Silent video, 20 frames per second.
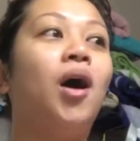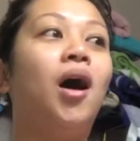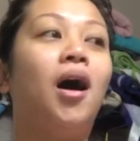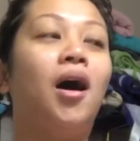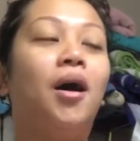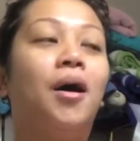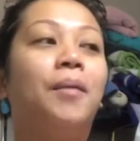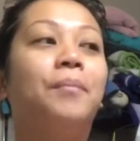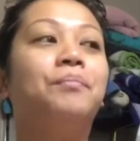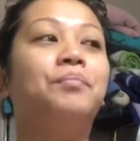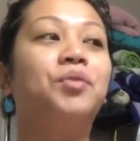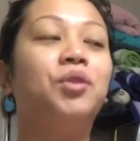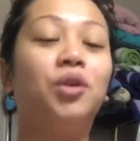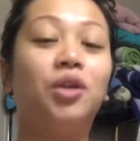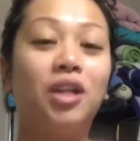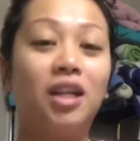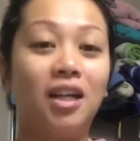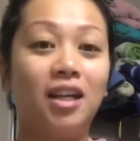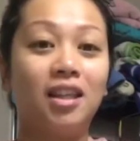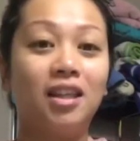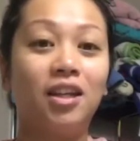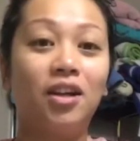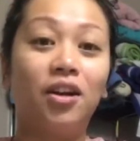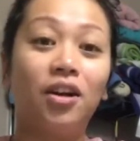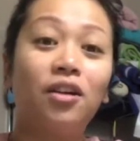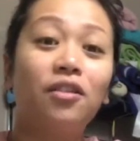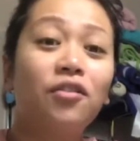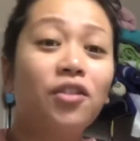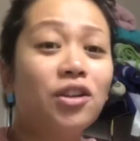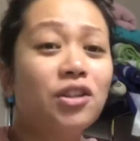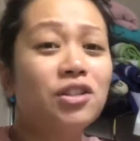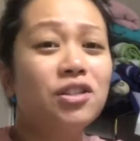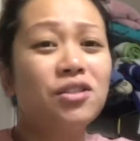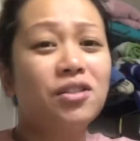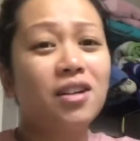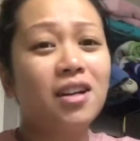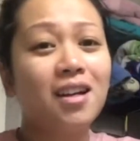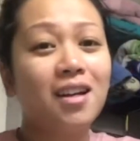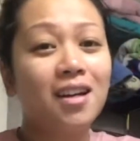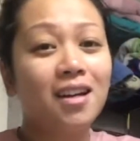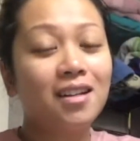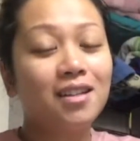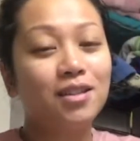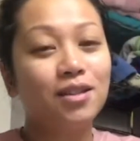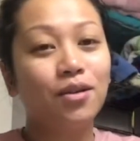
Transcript: 30th year anniversary,